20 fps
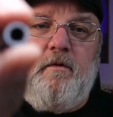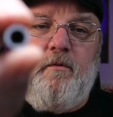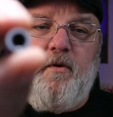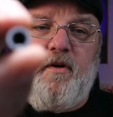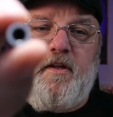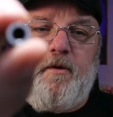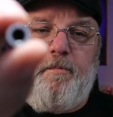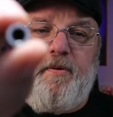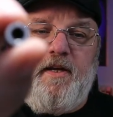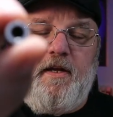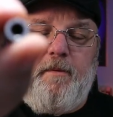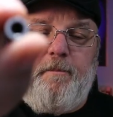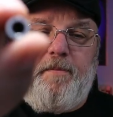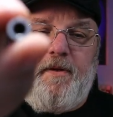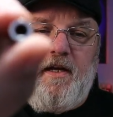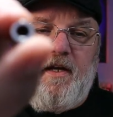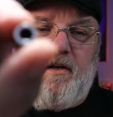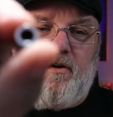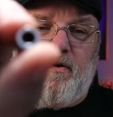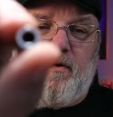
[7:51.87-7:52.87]
with the P N
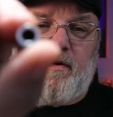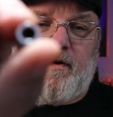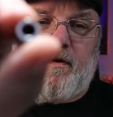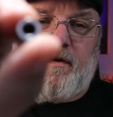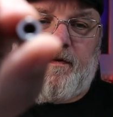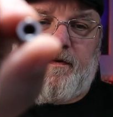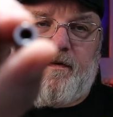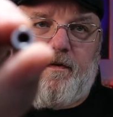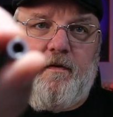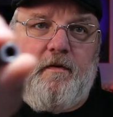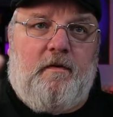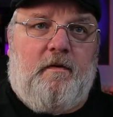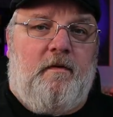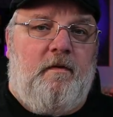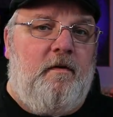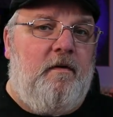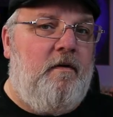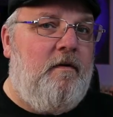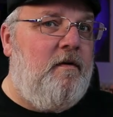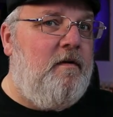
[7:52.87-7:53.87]
P coils.
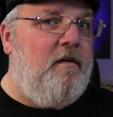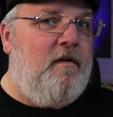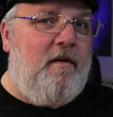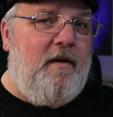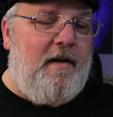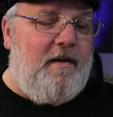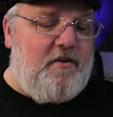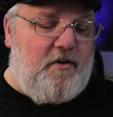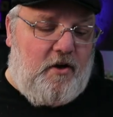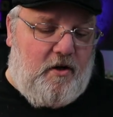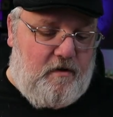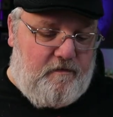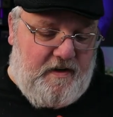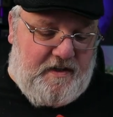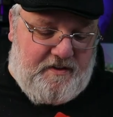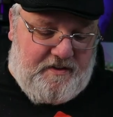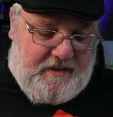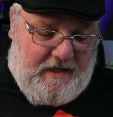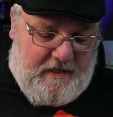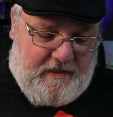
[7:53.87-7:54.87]
It's
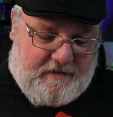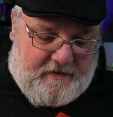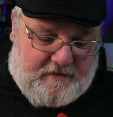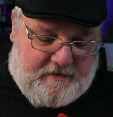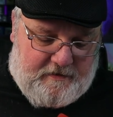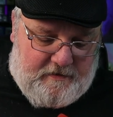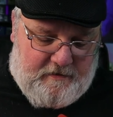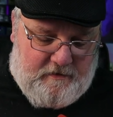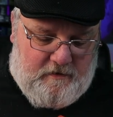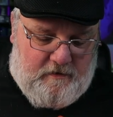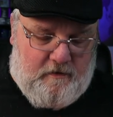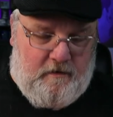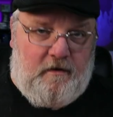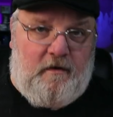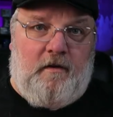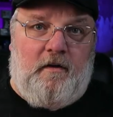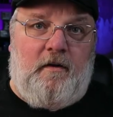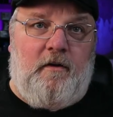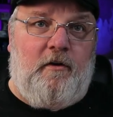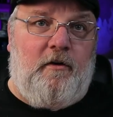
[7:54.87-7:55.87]
common sense.
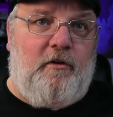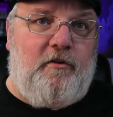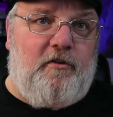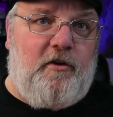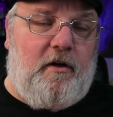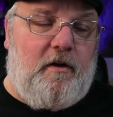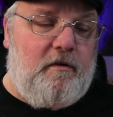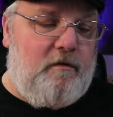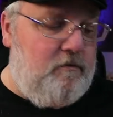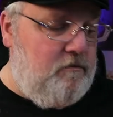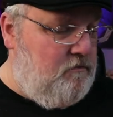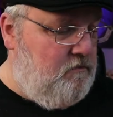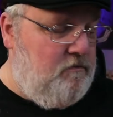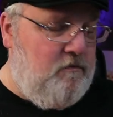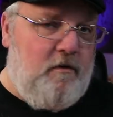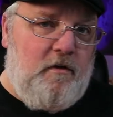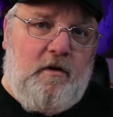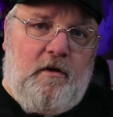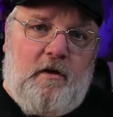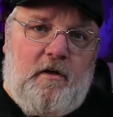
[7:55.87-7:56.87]
So
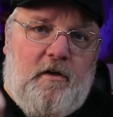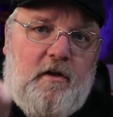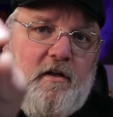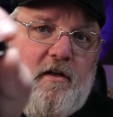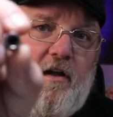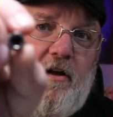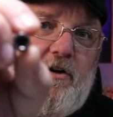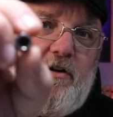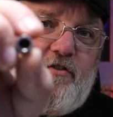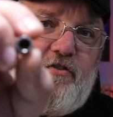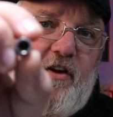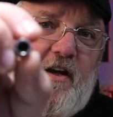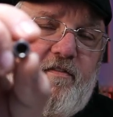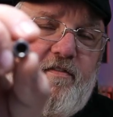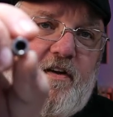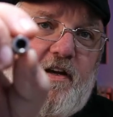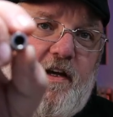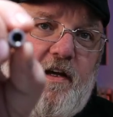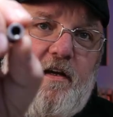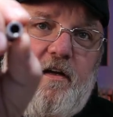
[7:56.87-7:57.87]
the
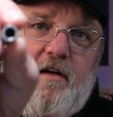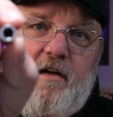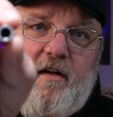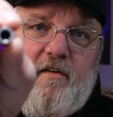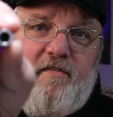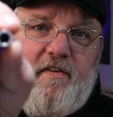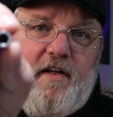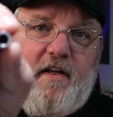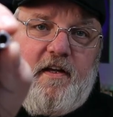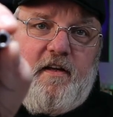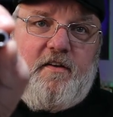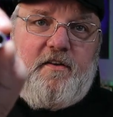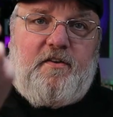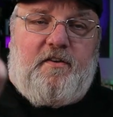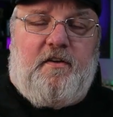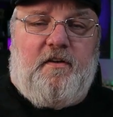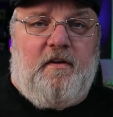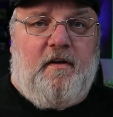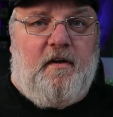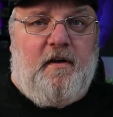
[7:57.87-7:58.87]
longevity of
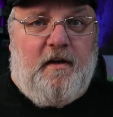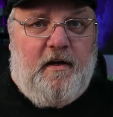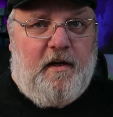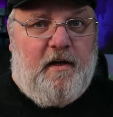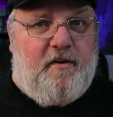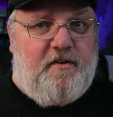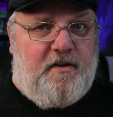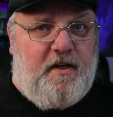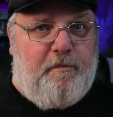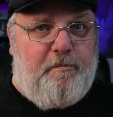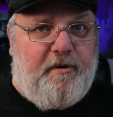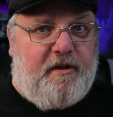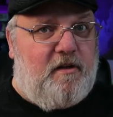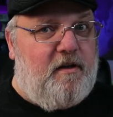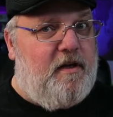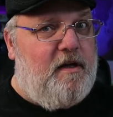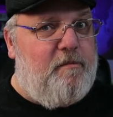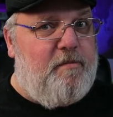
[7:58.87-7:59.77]
this is typically